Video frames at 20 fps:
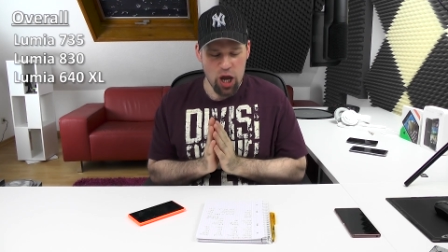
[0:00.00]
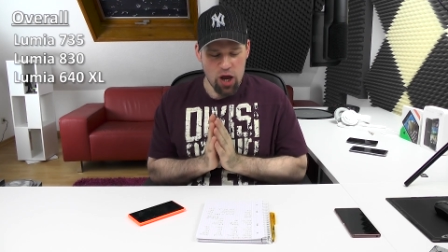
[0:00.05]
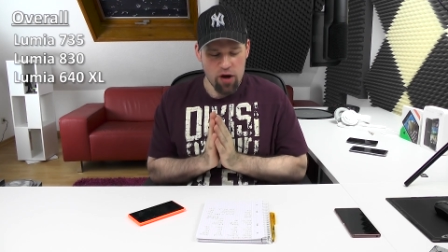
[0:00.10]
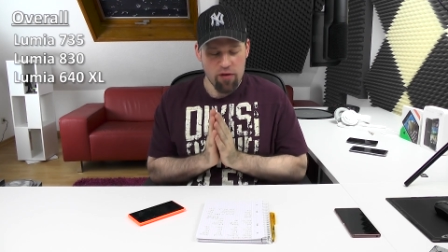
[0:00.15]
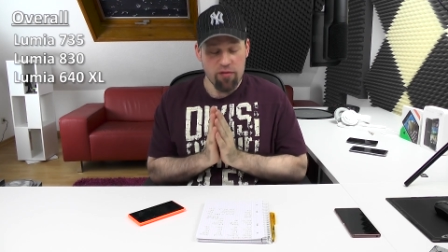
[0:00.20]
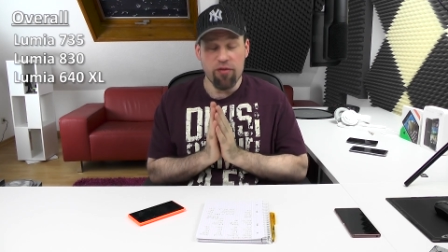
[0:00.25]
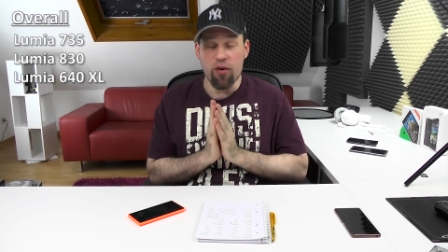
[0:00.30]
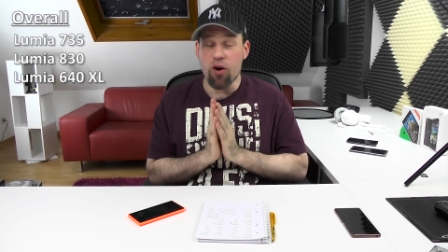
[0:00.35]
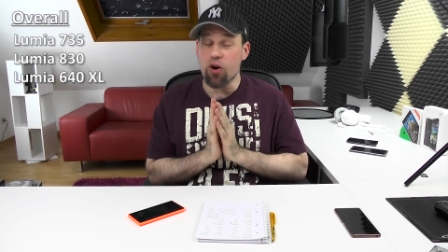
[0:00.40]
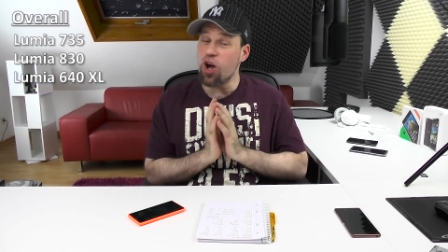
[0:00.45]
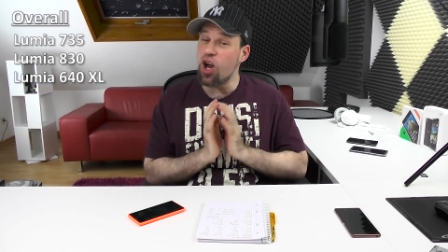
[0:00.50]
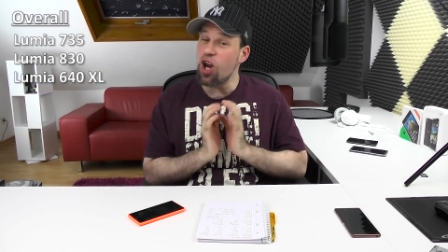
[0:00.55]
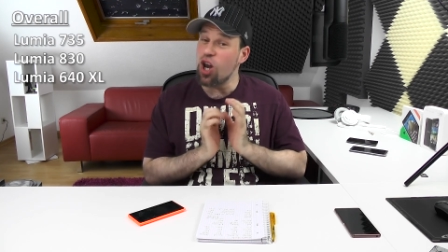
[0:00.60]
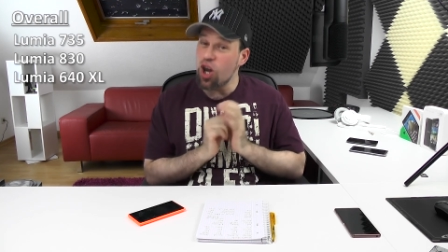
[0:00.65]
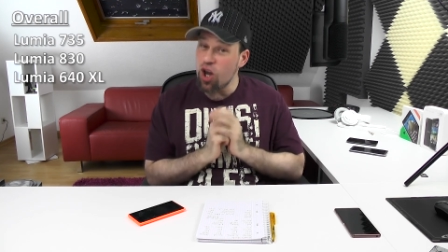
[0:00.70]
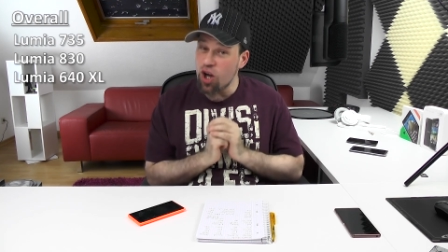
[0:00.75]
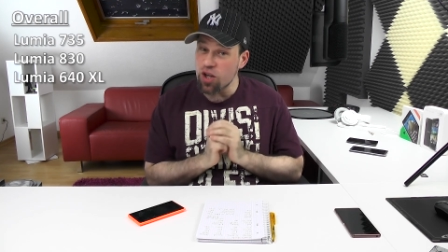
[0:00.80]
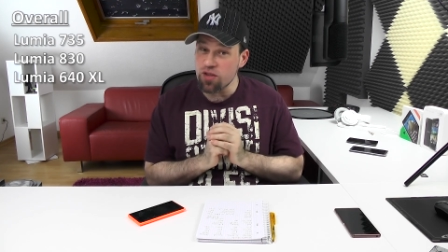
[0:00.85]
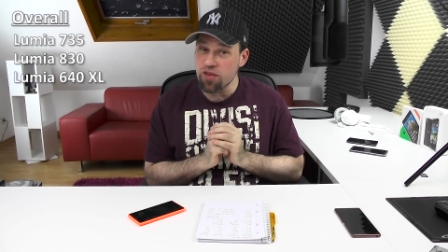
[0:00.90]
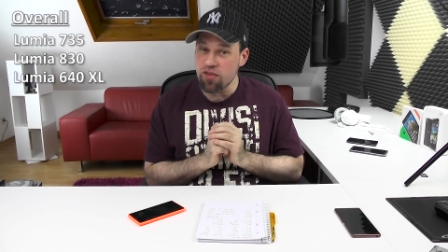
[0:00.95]
for a
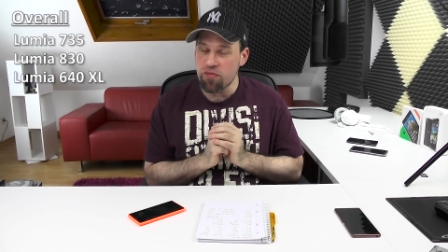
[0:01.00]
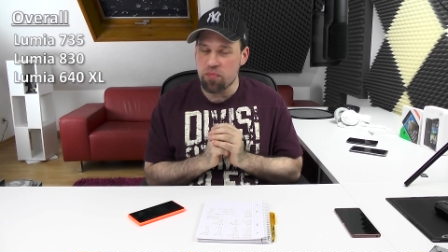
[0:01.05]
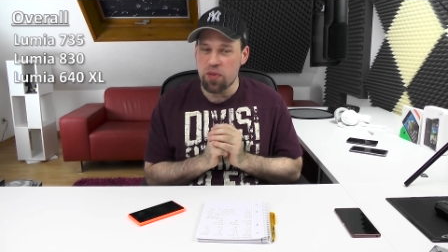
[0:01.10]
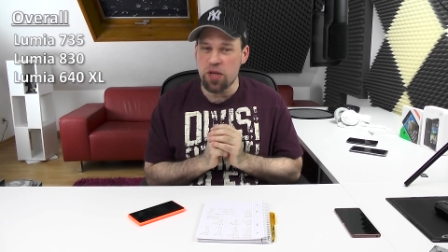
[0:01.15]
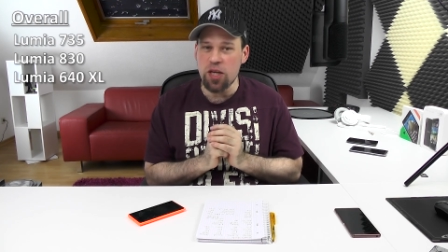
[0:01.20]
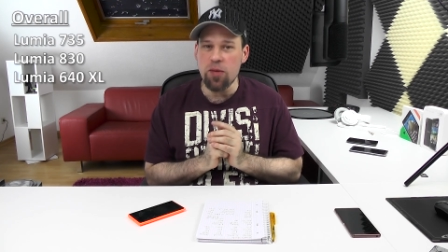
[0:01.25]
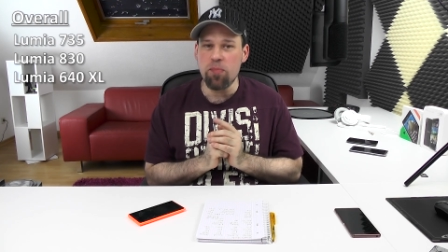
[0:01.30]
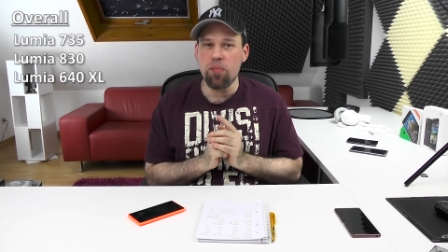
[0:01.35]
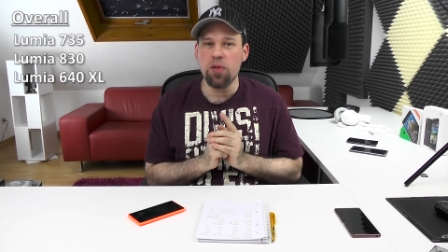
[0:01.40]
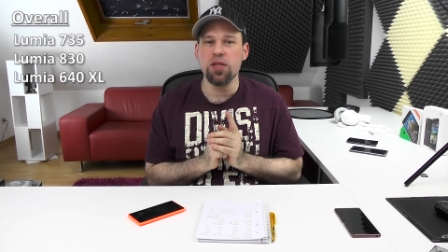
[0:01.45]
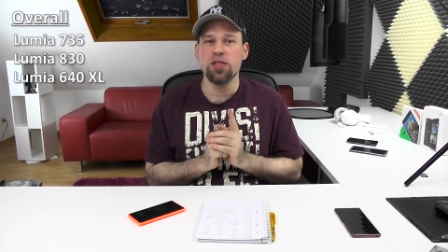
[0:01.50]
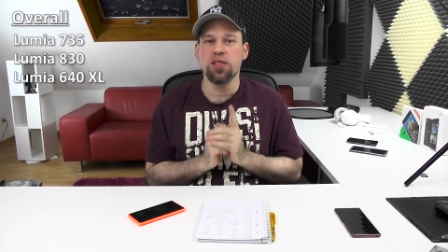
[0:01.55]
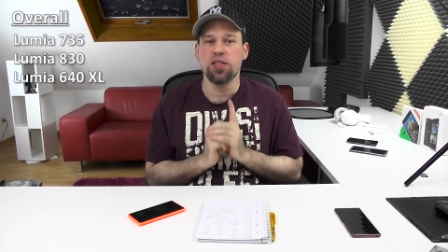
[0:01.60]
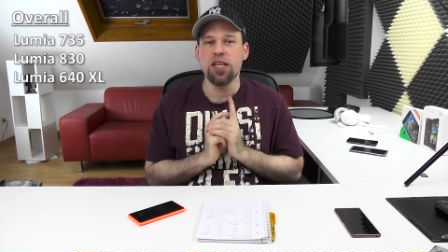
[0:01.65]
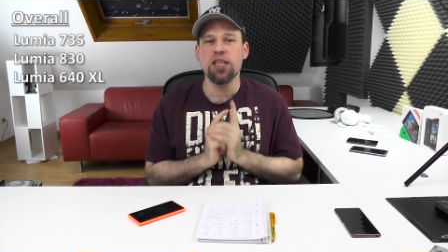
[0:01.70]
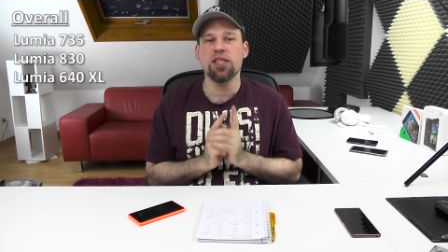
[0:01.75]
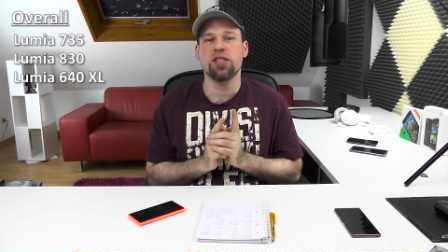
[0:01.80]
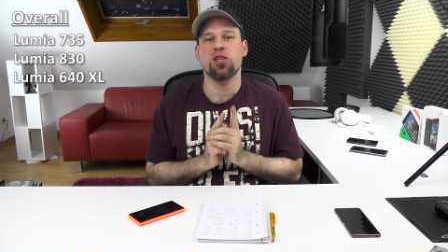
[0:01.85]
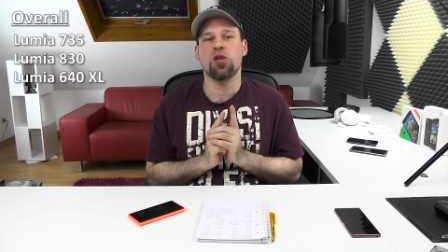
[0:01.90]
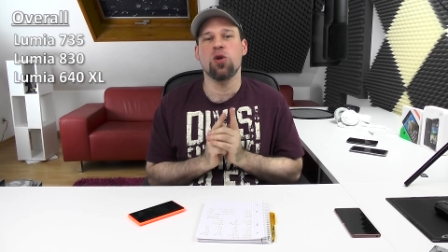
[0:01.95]
lot of people
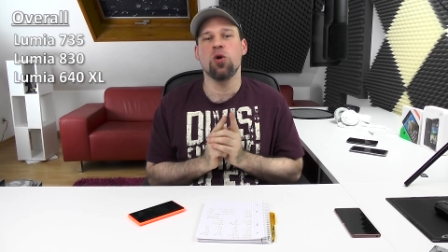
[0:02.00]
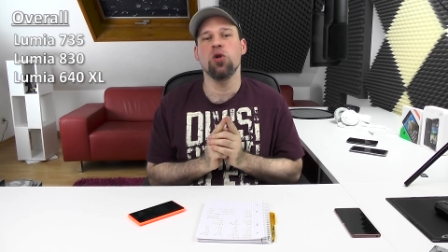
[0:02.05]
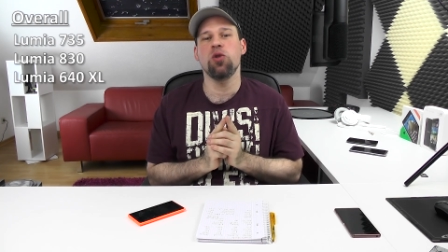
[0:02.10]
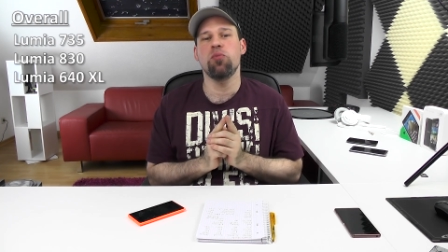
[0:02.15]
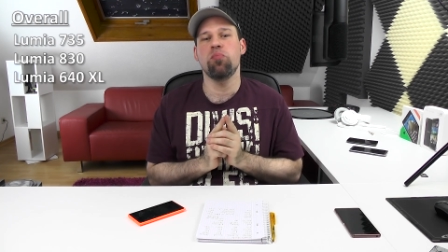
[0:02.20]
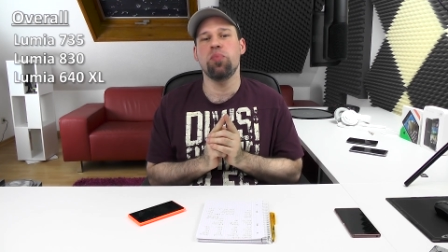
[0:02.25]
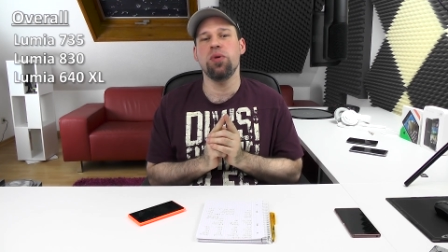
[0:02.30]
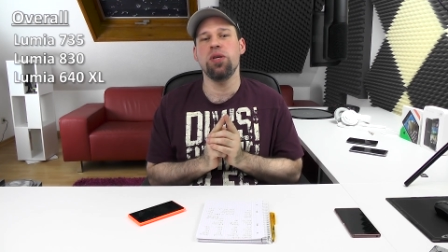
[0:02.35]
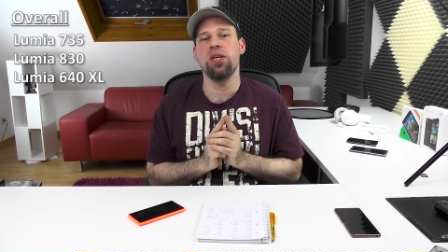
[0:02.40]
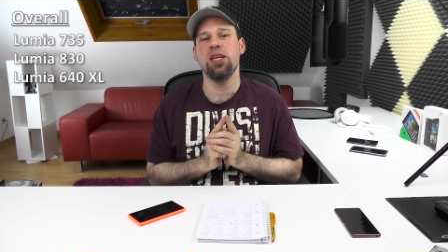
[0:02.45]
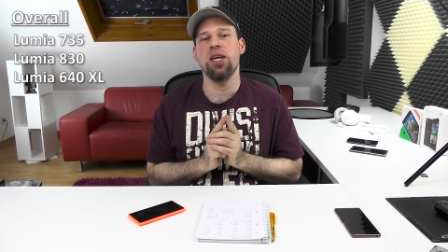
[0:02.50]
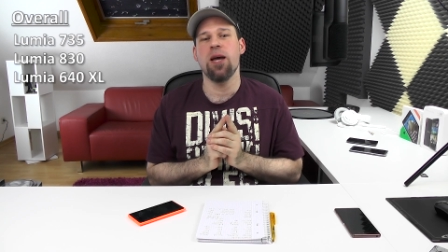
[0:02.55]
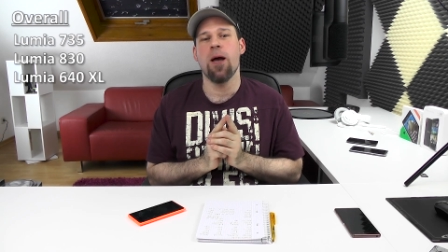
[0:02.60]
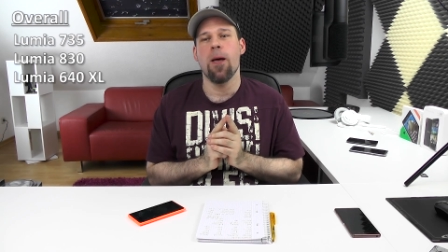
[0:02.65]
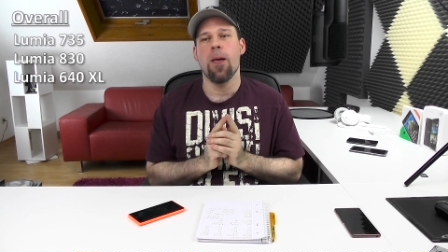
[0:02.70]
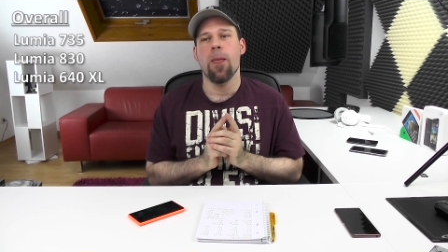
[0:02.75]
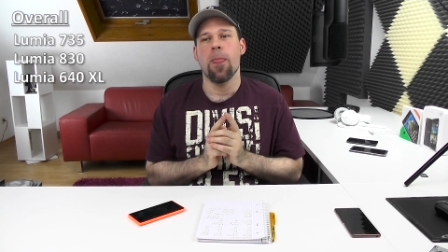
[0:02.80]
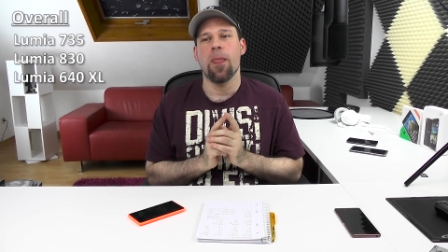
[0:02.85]
this could be